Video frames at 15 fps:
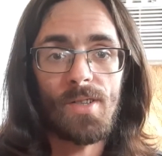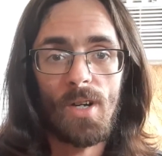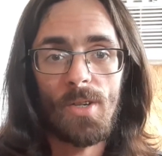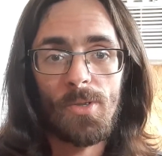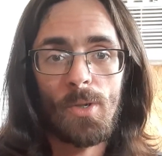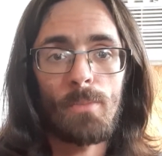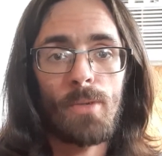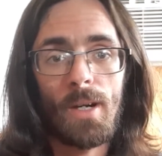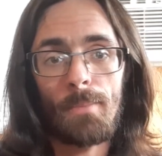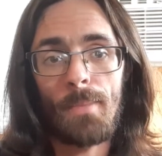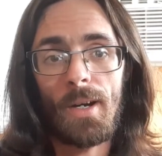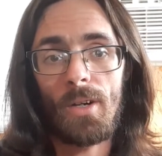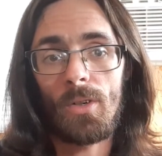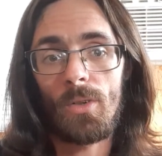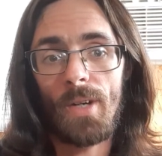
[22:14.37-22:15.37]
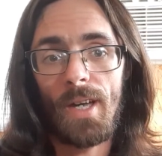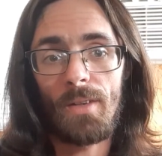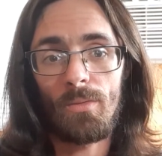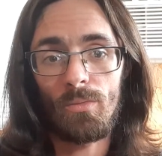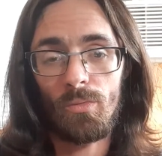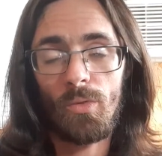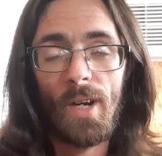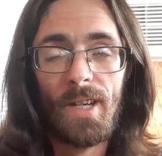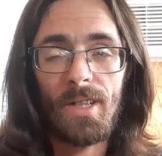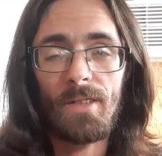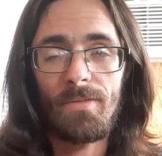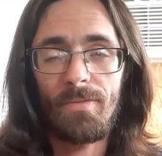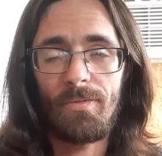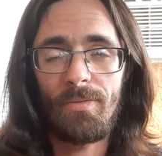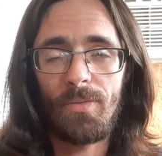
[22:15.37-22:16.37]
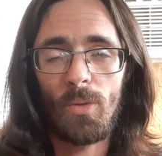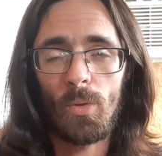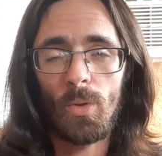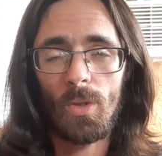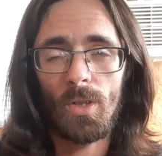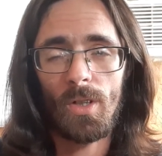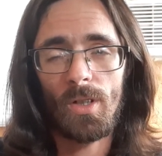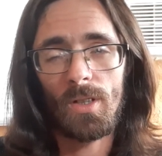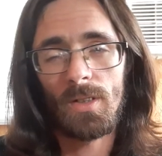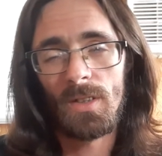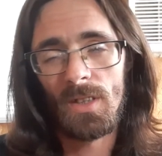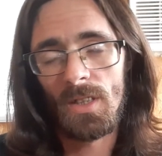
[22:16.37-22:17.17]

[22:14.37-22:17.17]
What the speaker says: also a break barrel and rated for